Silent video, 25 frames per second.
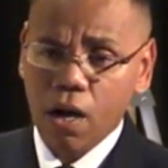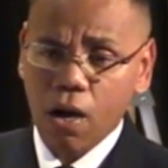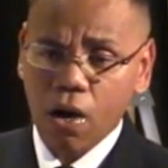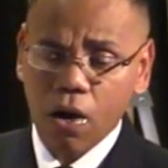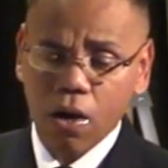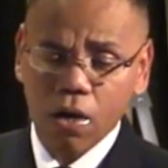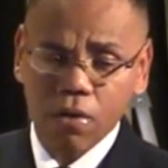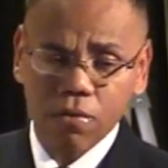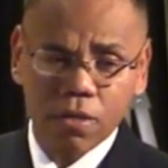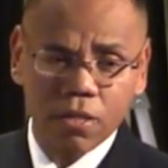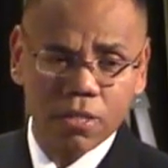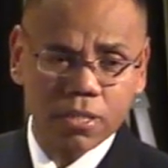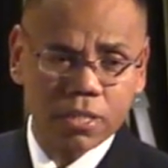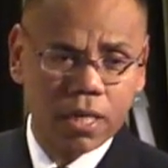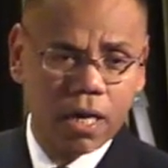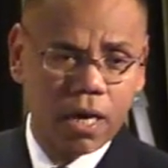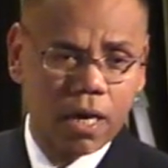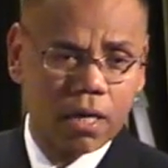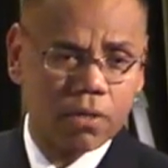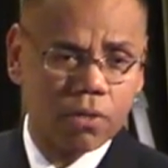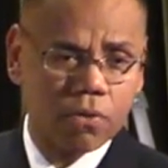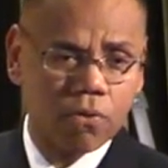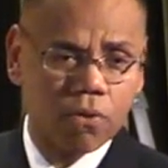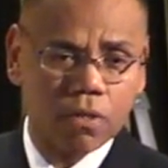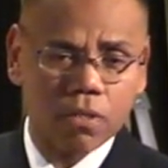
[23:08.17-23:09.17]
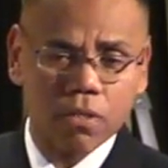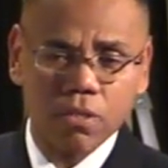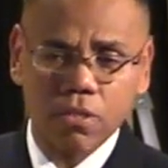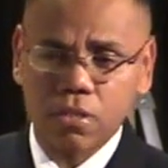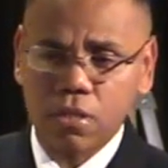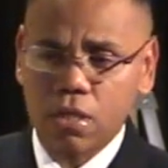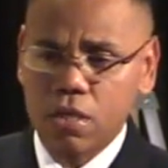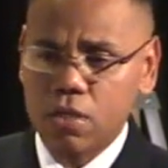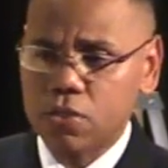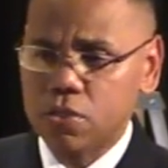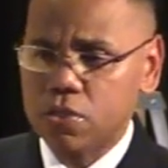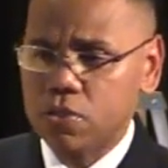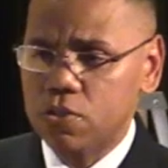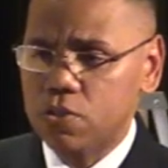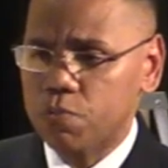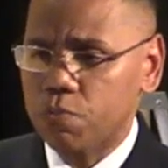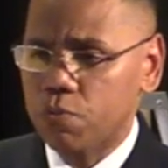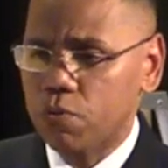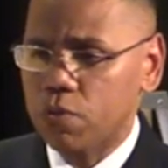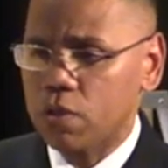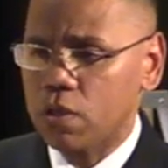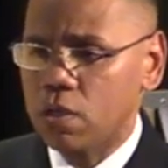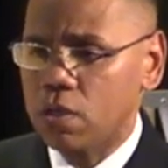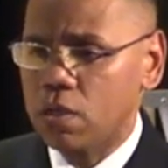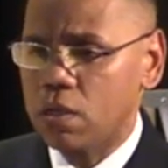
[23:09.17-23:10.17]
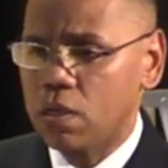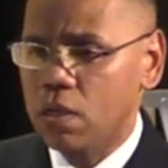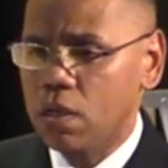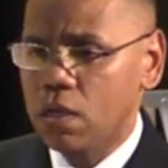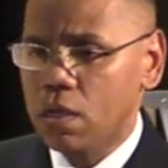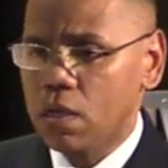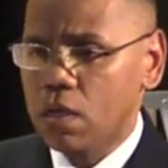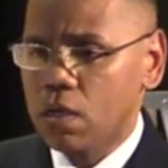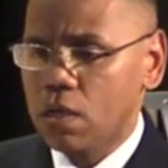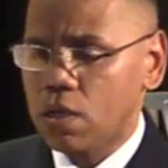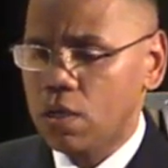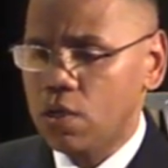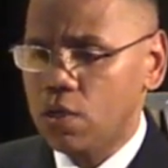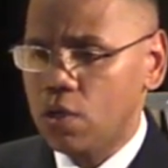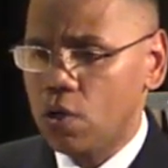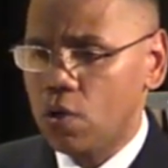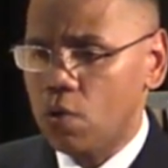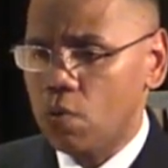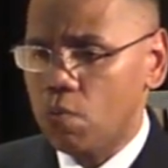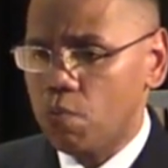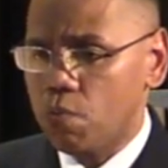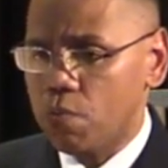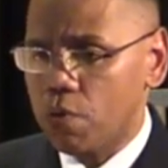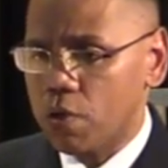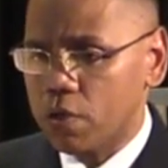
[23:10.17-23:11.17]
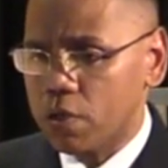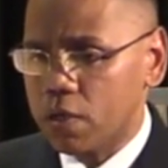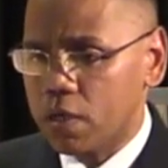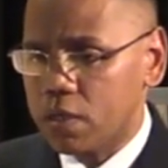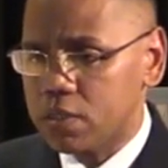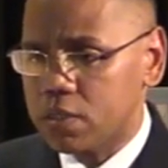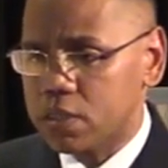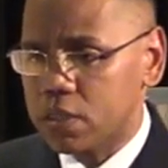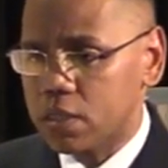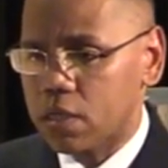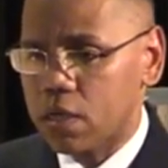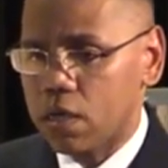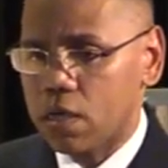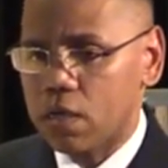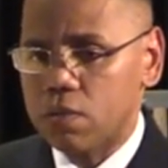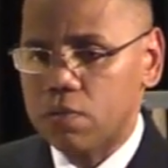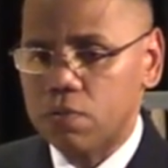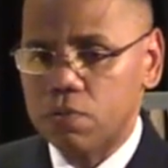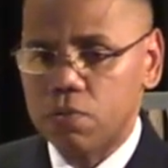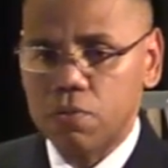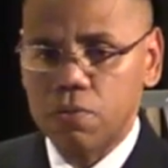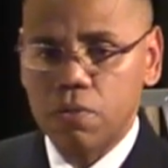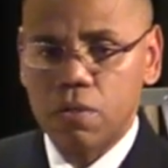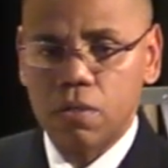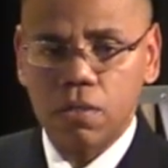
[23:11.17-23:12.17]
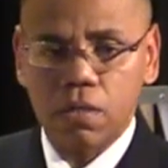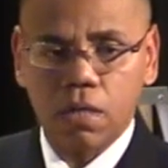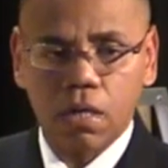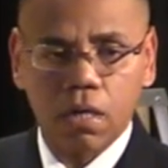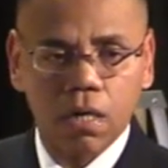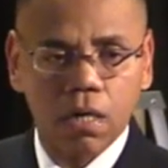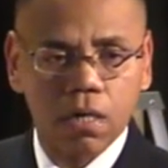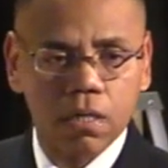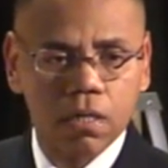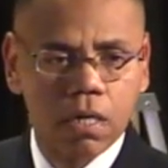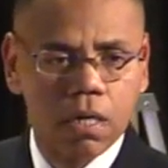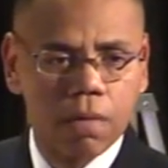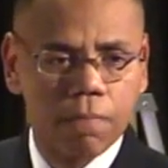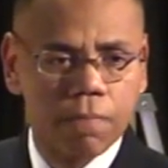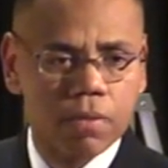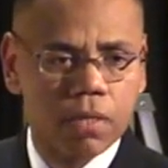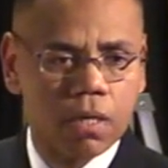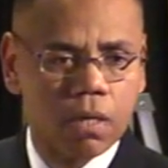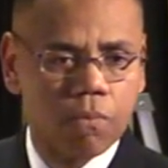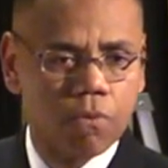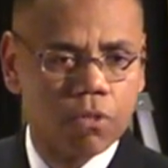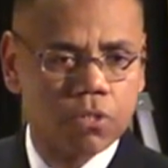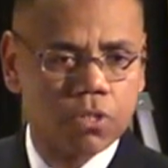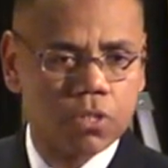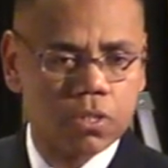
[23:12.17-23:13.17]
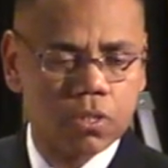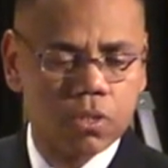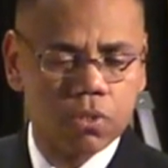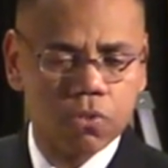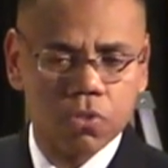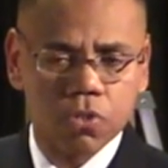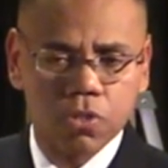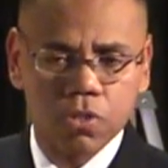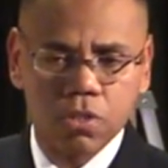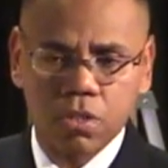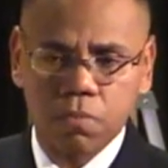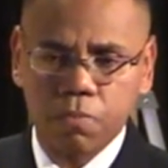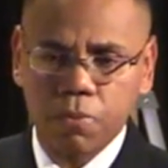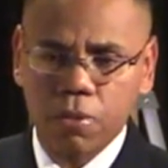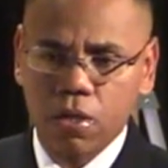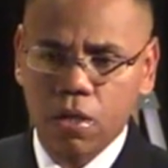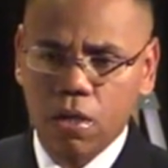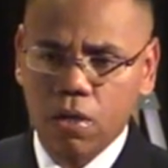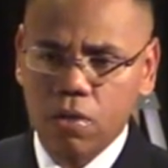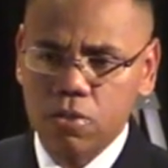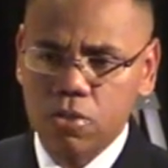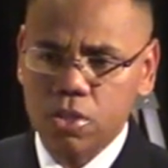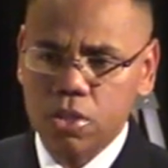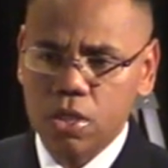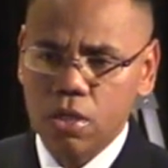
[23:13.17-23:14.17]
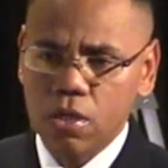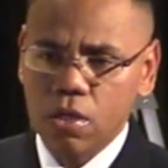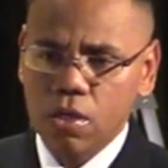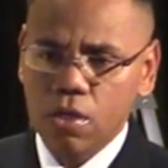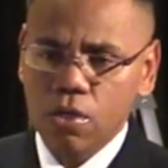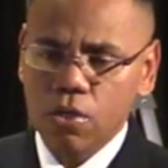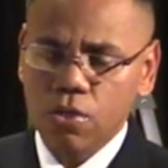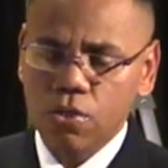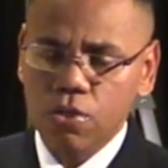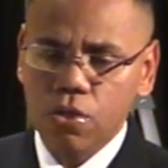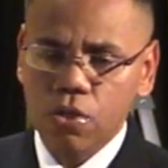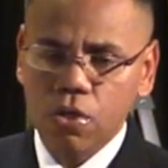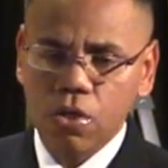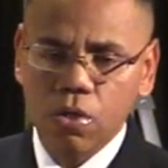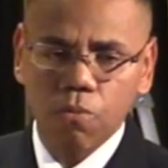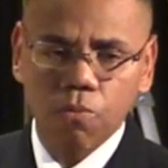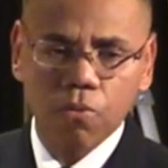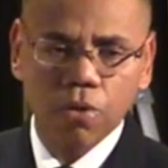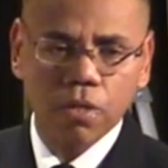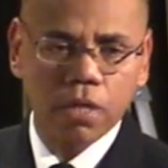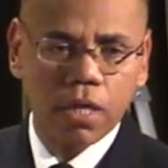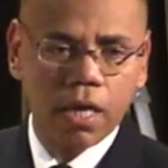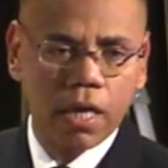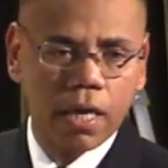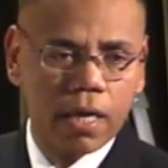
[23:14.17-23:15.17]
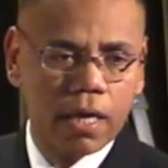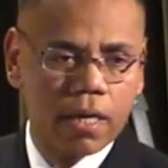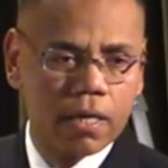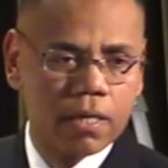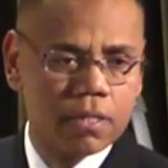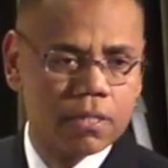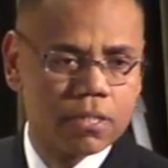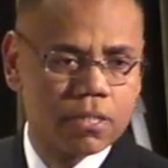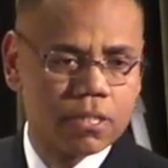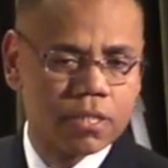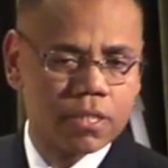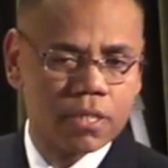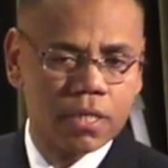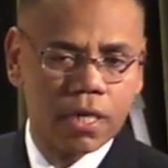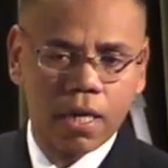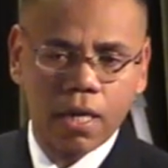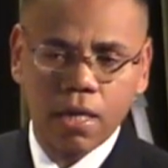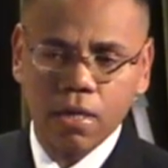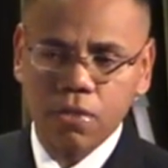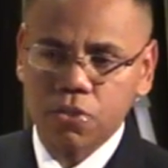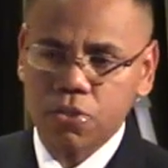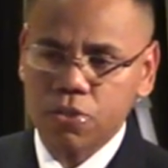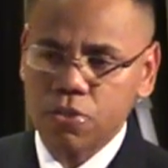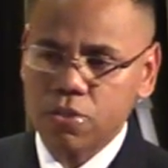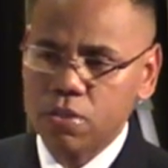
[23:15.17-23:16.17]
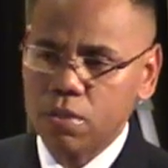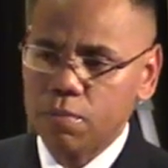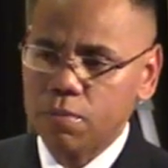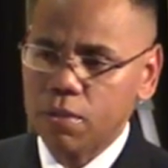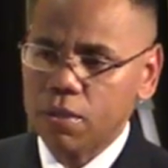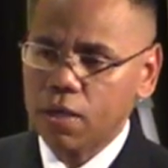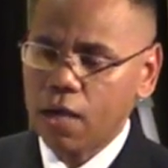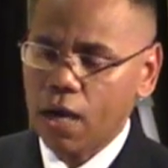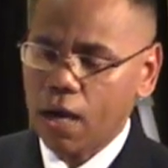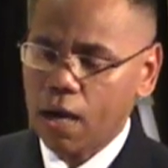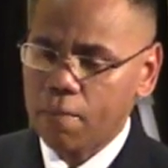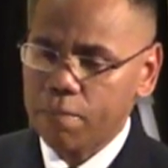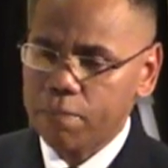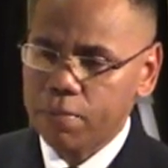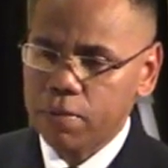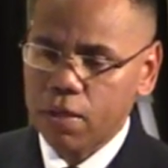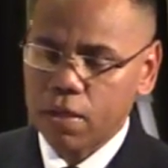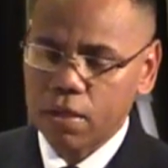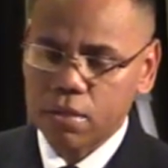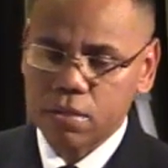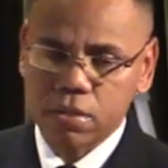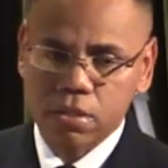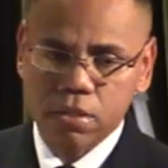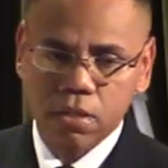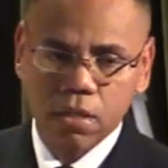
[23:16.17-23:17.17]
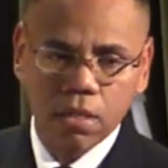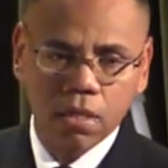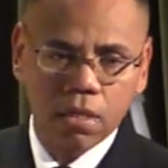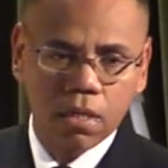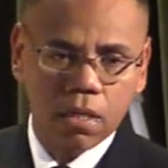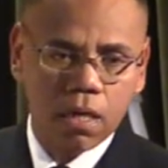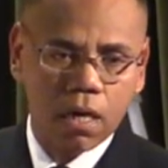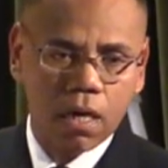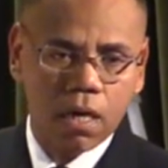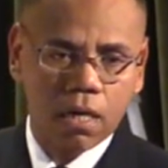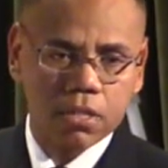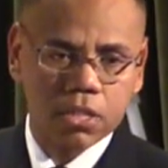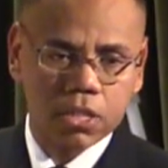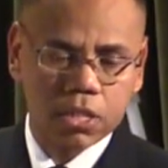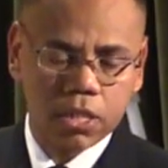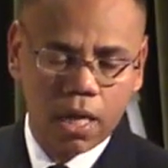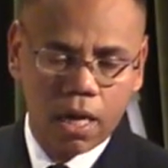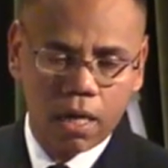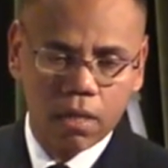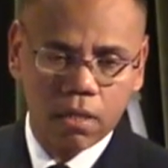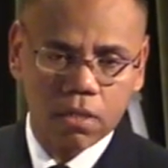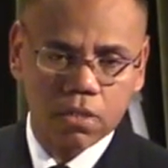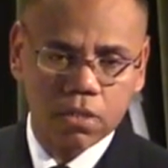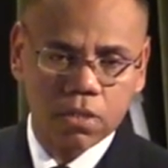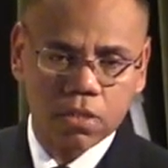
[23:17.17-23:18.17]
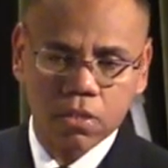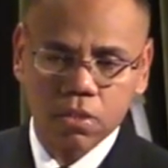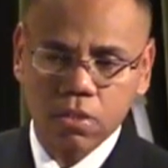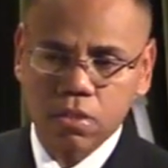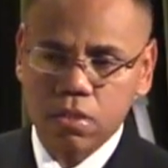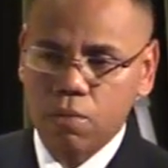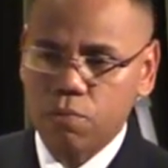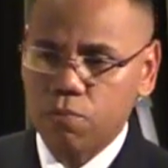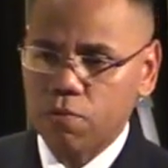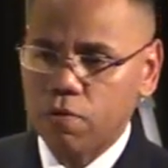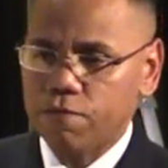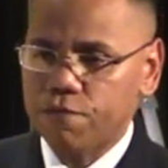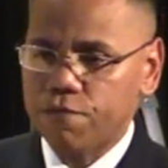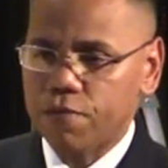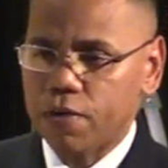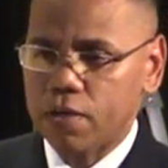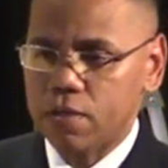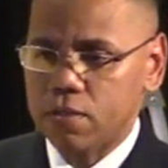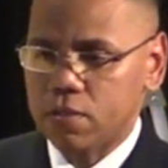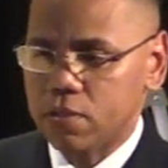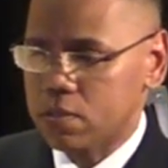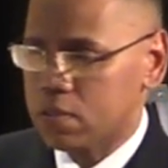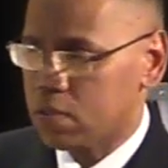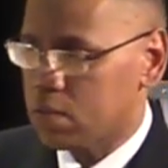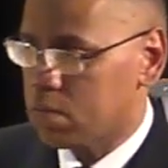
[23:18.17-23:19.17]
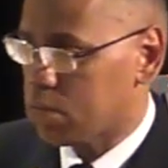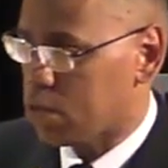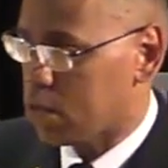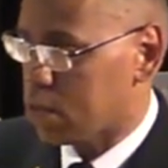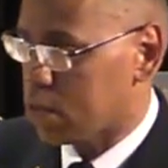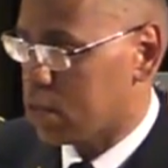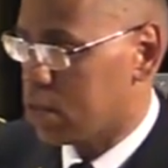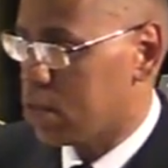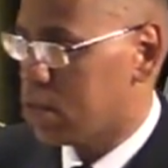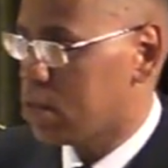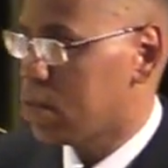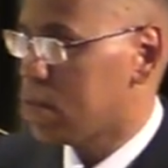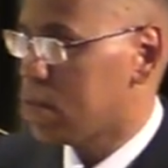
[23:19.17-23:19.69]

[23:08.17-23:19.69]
All these kind of organizations really, you know, working together, coming up with solutions because no one has the answer to some of the complex challenges that we're faced with.